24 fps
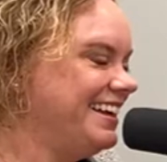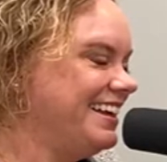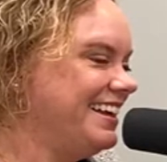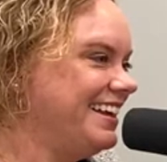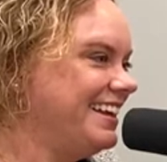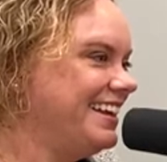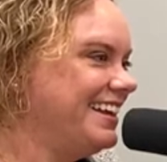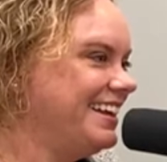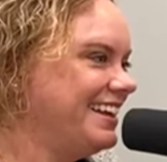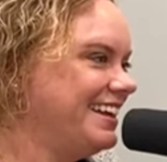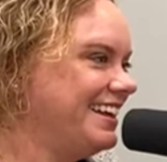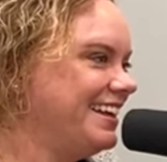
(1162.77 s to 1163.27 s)

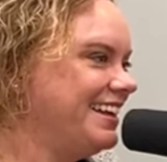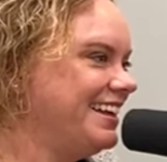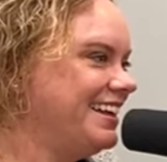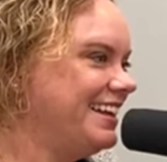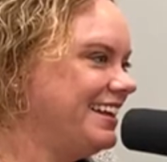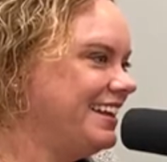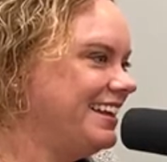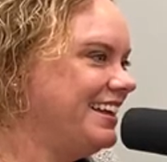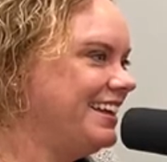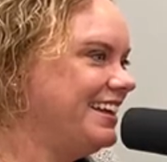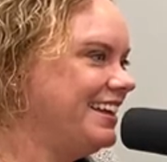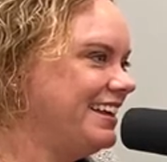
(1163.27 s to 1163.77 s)

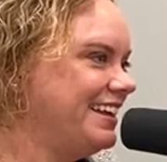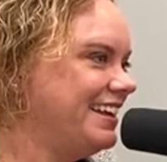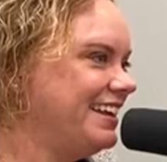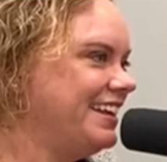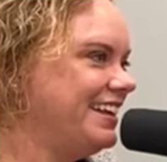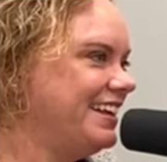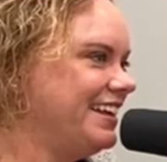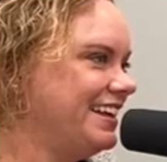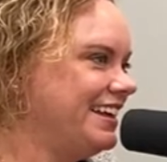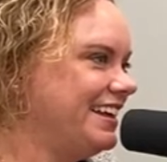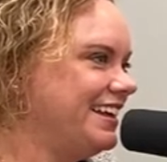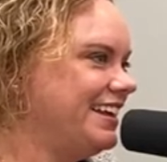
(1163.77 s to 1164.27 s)

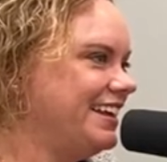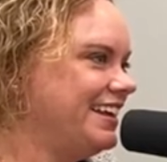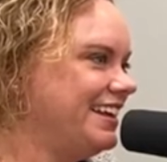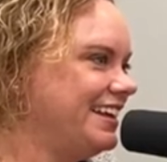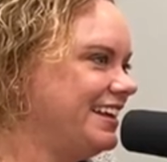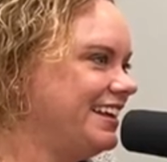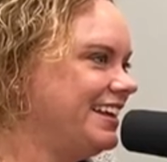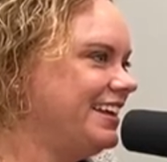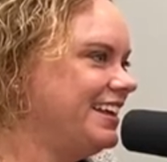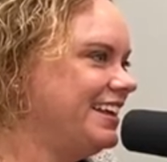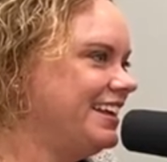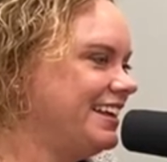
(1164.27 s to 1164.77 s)

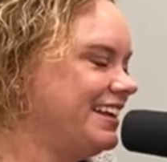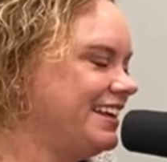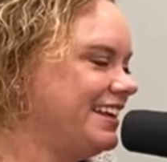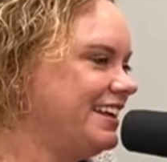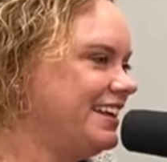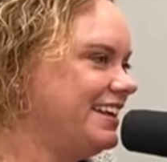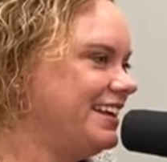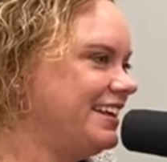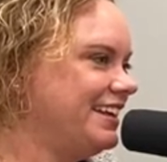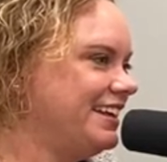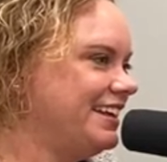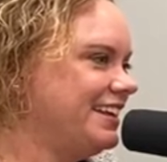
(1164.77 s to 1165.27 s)

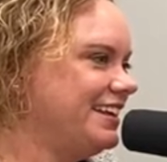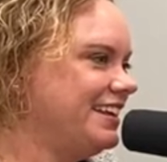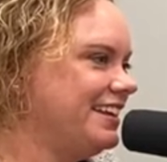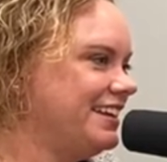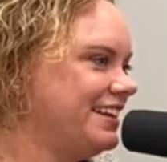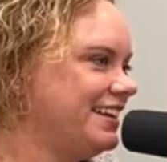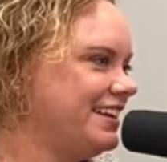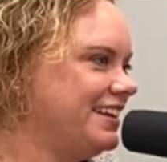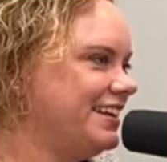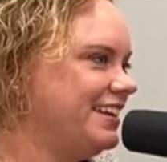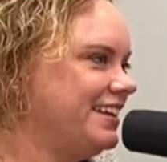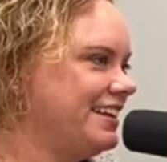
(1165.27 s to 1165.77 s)

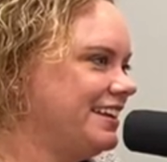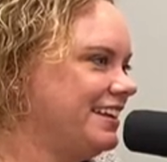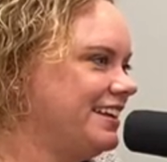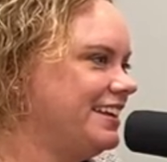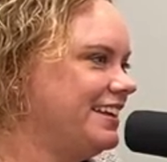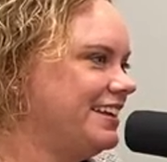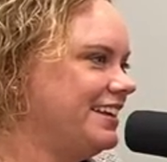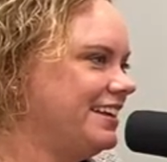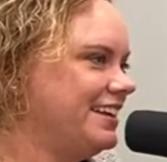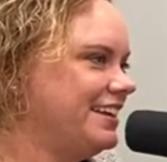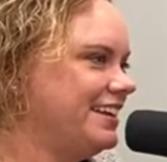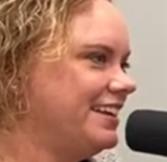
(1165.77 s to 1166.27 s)

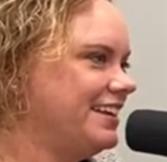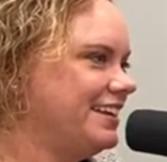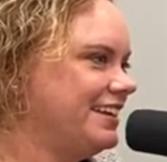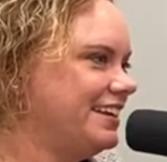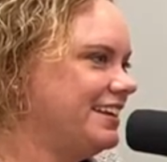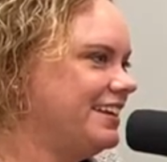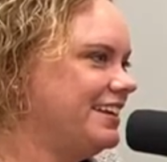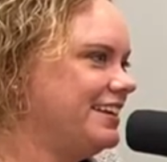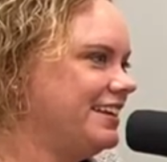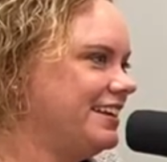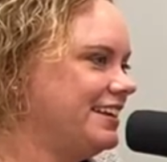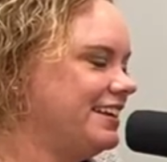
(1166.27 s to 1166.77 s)

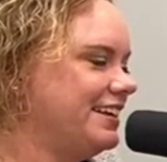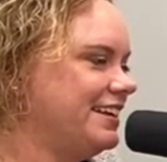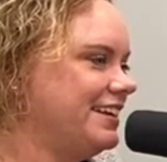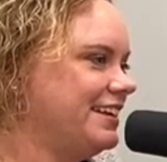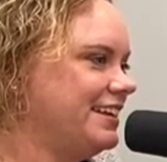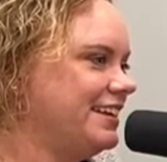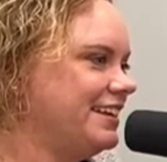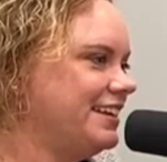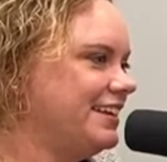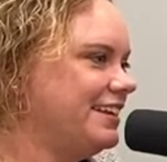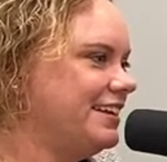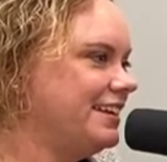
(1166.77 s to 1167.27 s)

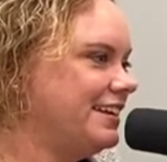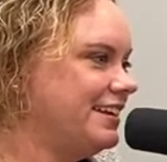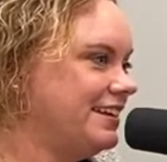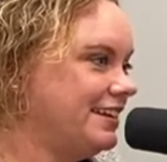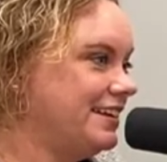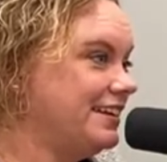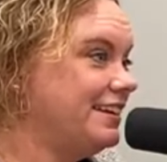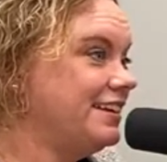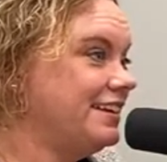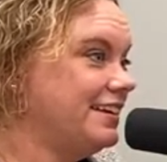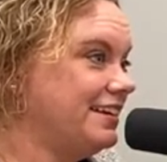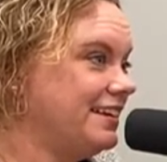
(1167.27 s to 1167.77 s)

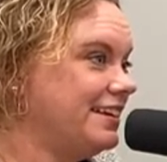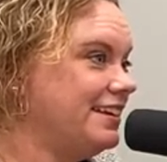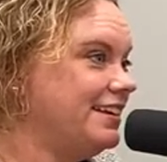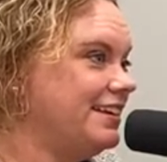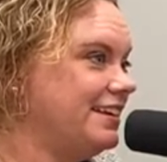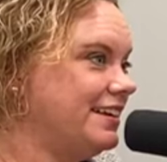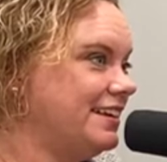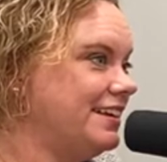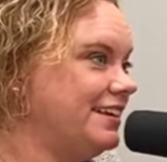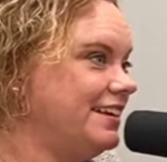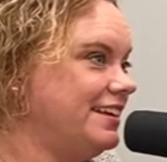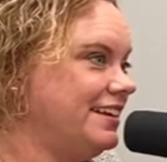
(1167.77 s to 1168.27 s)

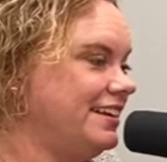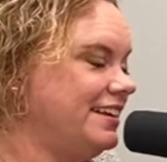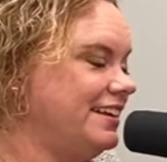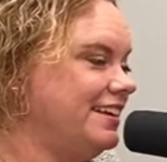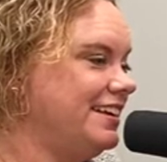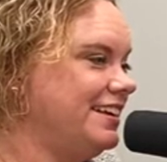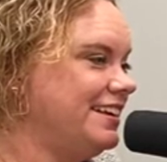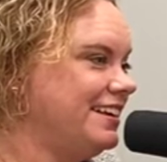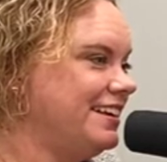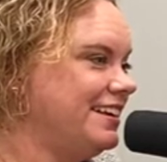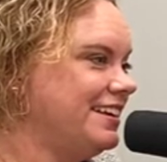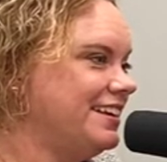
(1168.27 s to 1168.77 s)

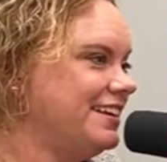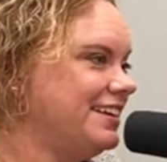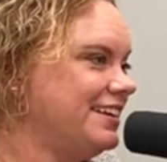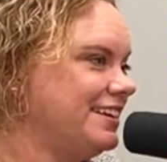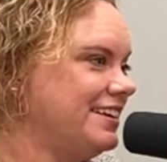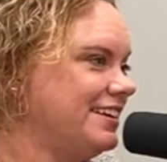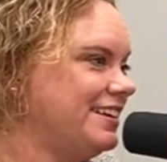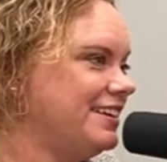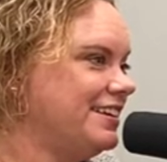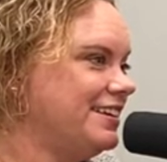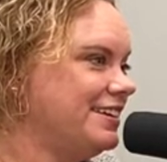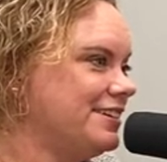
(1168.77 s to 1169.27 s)

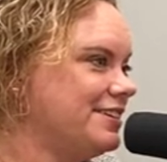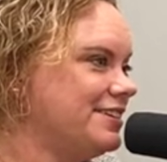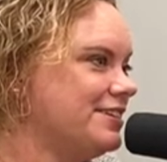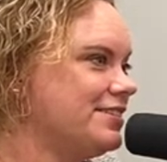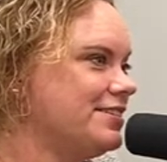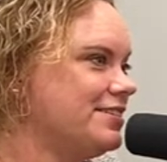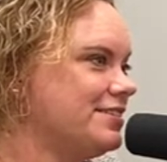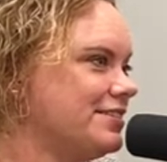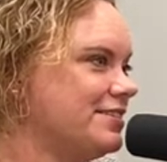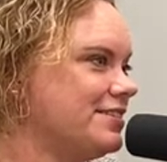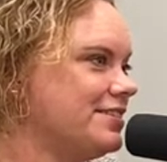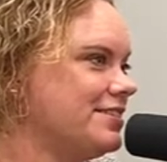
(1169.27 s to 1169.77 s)

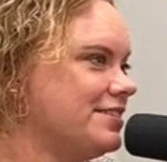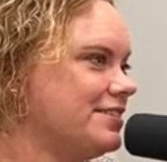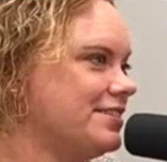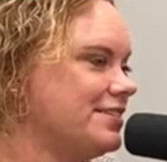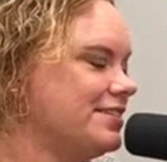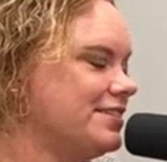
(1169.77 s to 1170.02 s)
[no speech]